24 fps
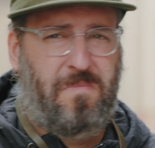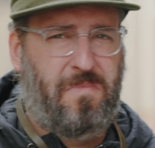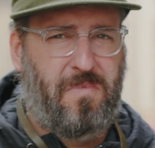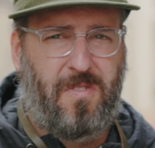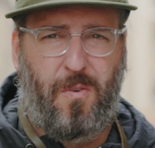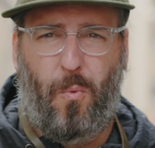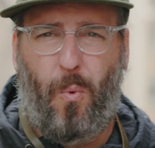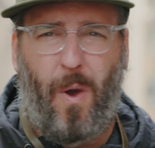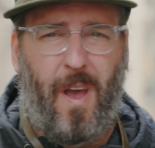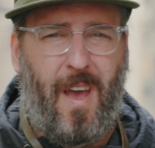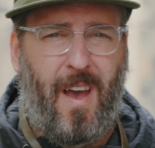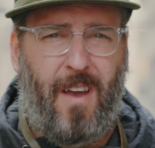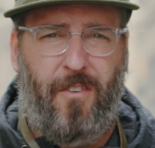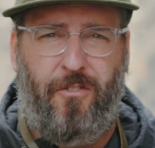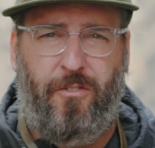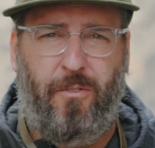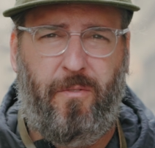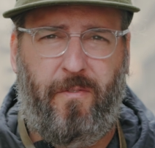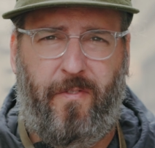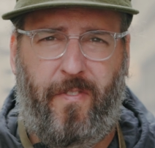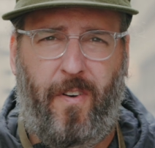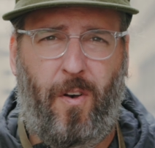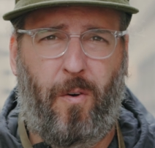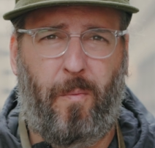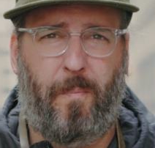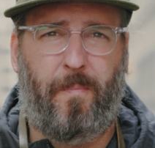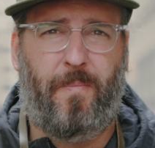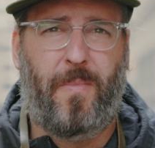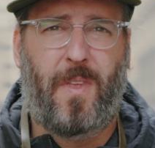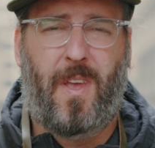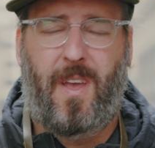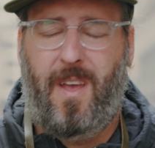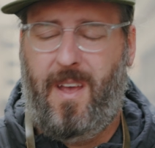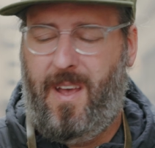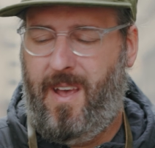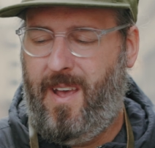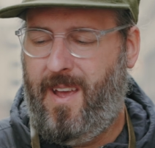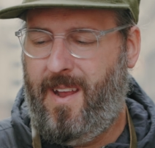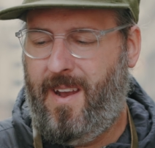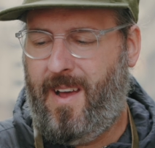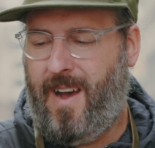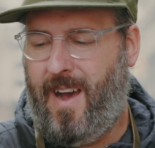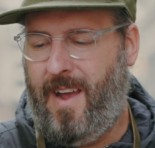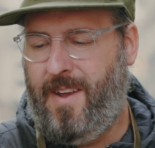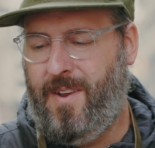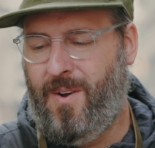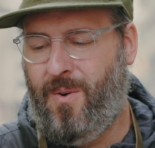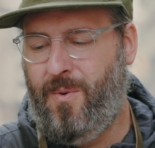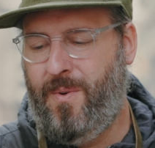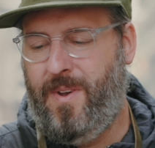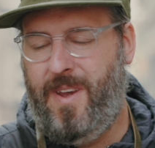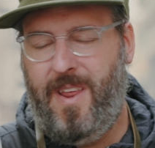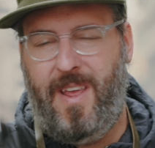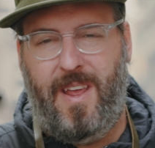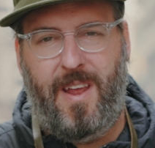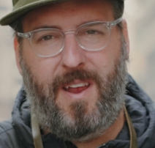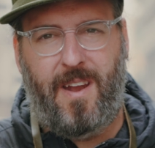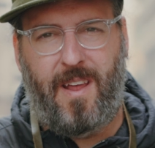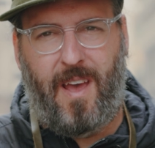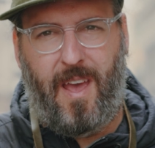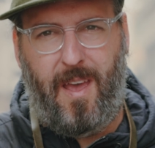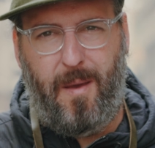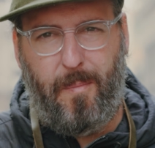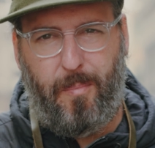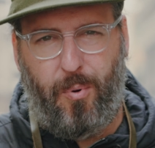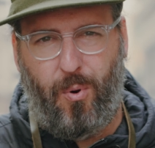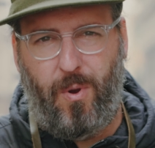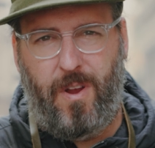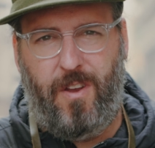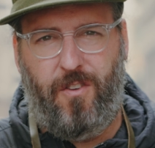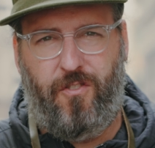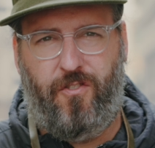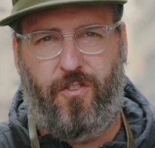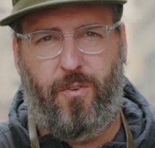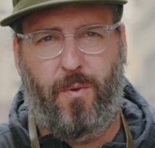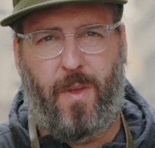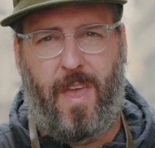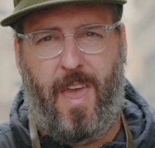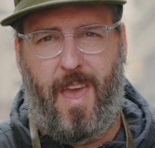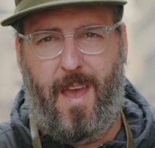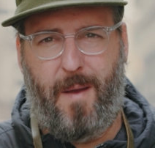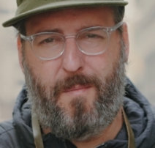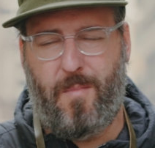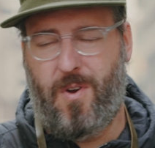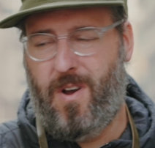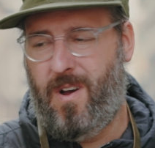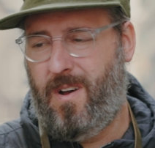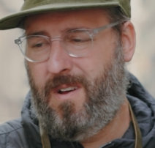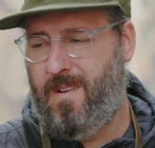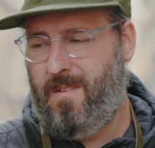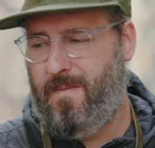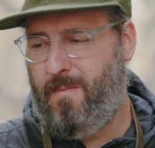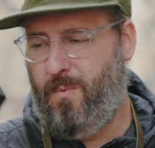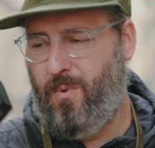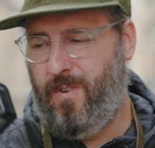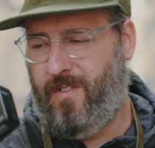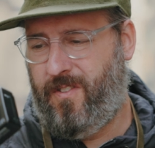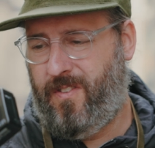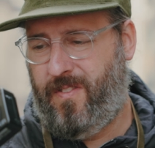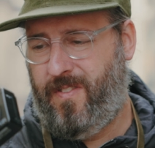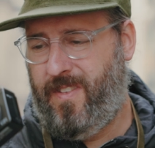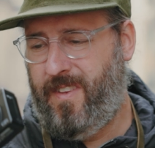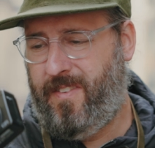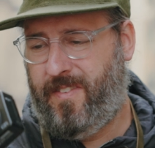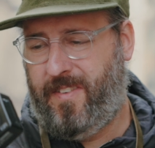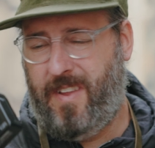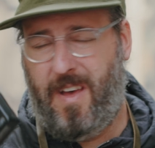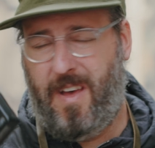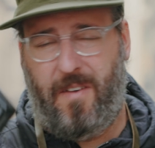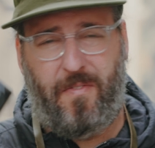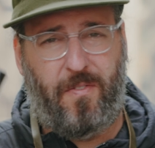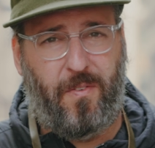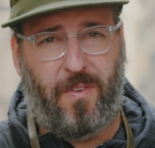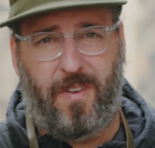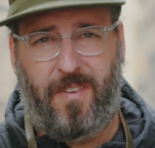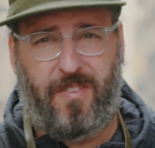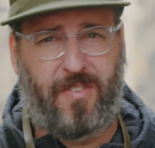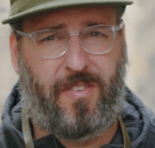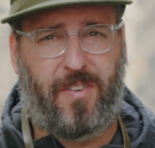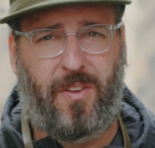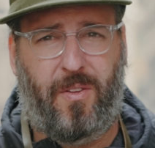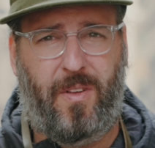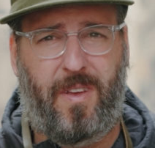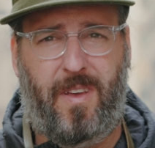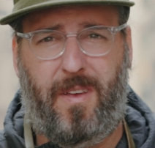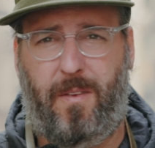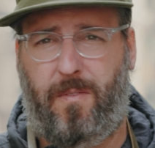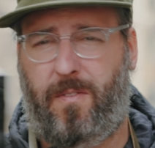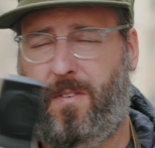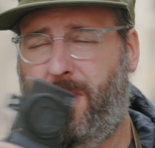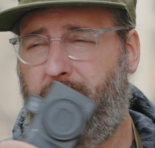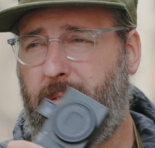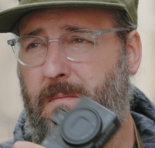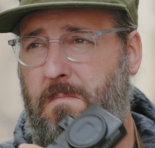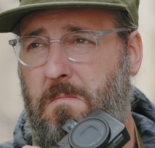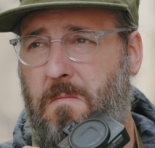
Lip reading: the way I shoot film. And I don't need a point and shoot camera, which this definitely still is.